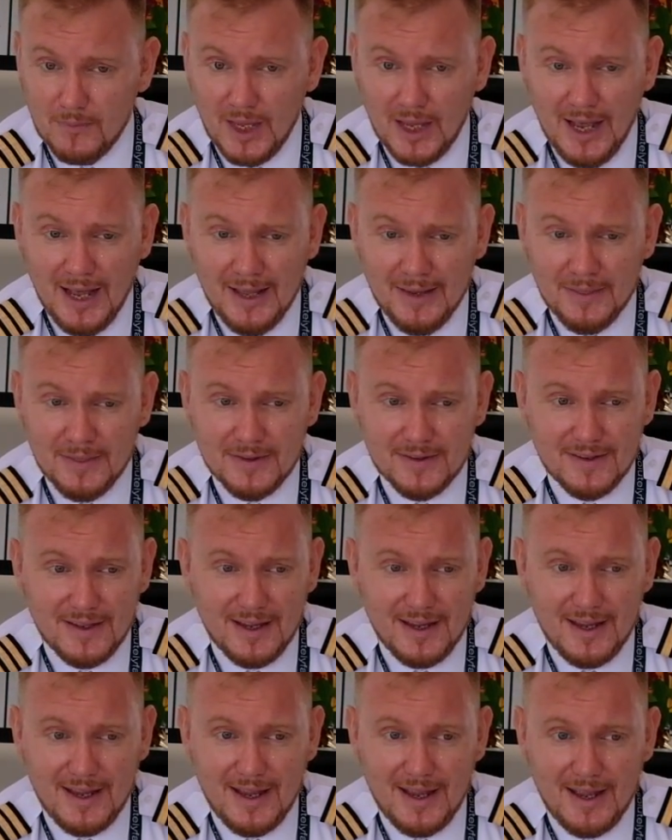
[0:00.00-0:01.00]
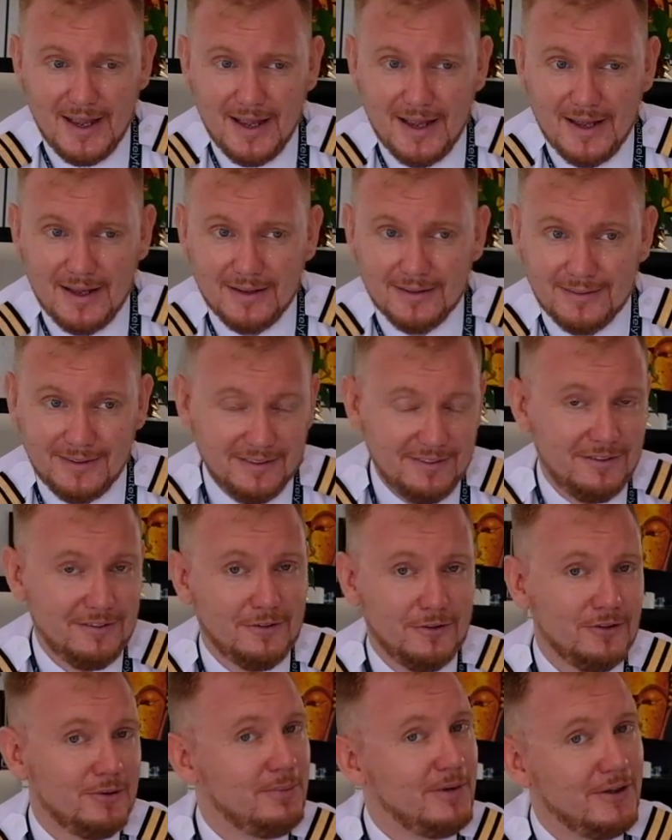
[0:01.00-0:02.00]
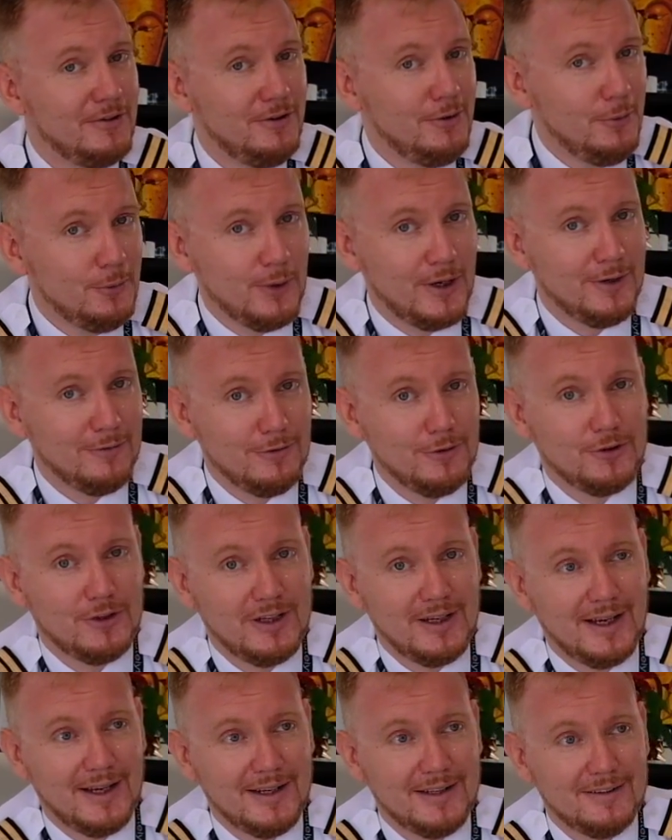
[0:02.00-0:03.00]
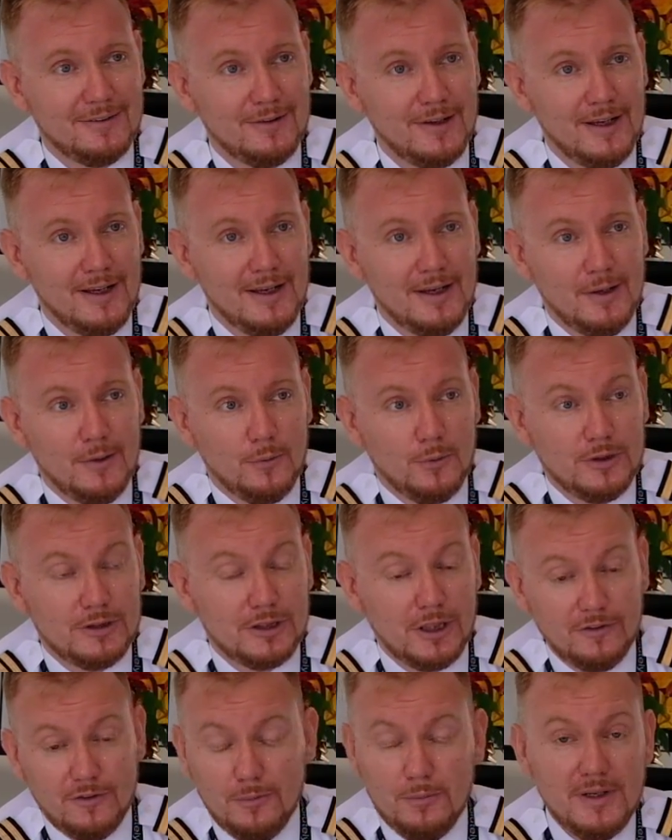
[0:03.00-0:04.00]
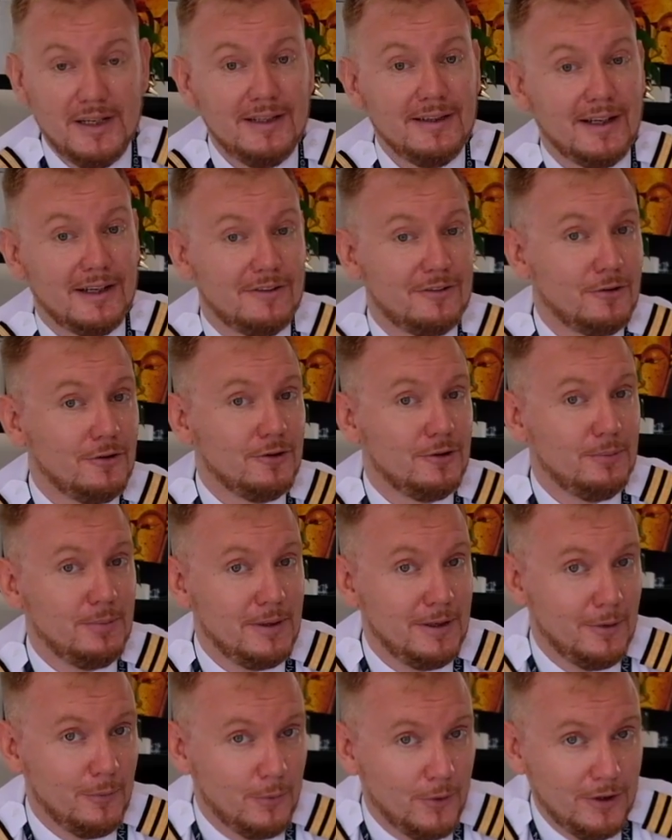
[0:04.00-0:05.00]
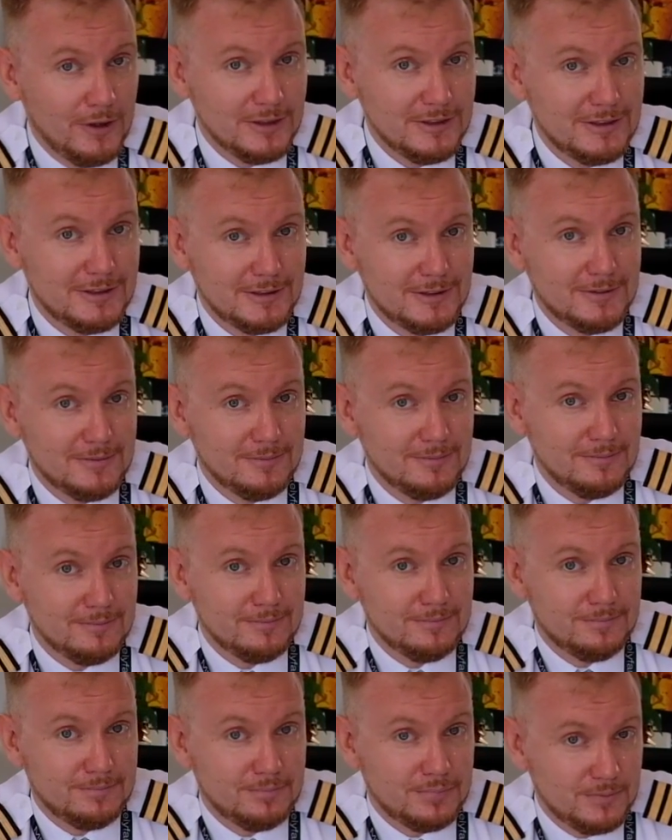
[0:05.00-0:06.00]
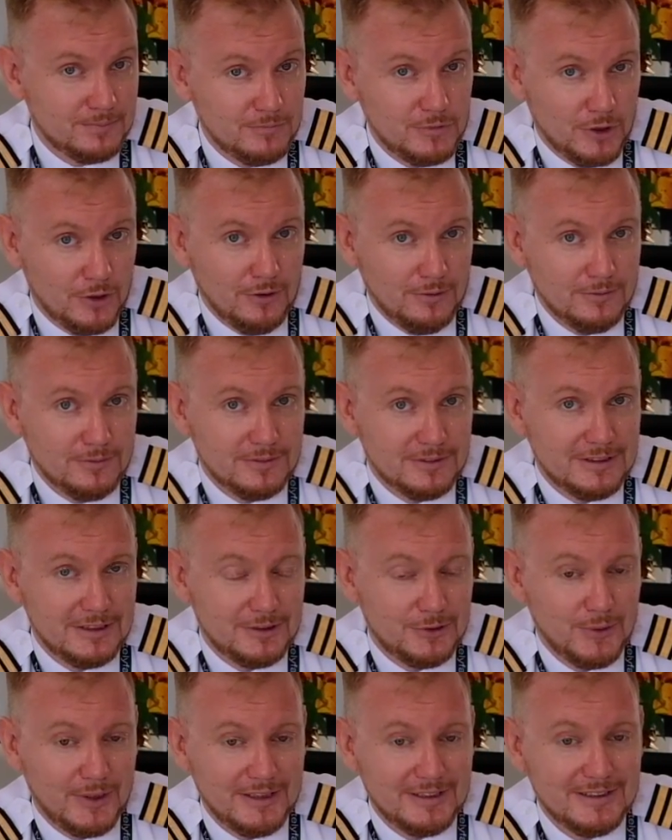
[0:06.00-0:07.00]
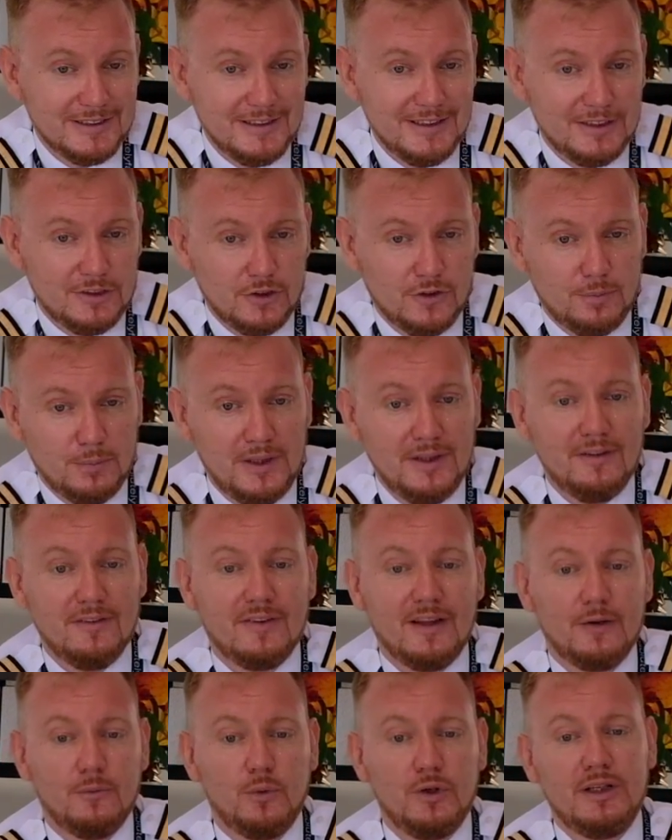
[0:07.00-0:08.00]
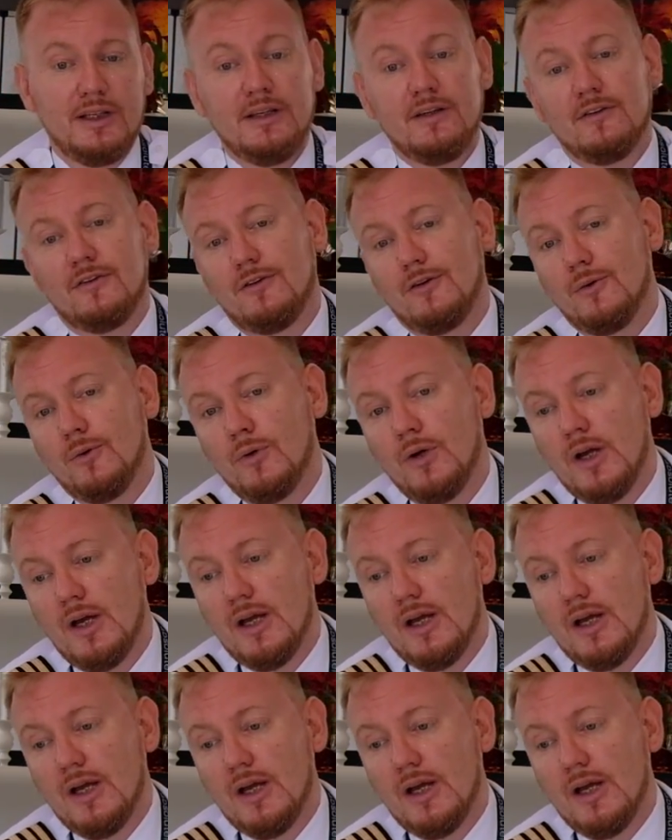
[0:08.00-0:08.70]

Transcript: And uh, this is going to be a new way of looking at it, which doesn't mean that it's going to be a worse you know situation it just means that we need to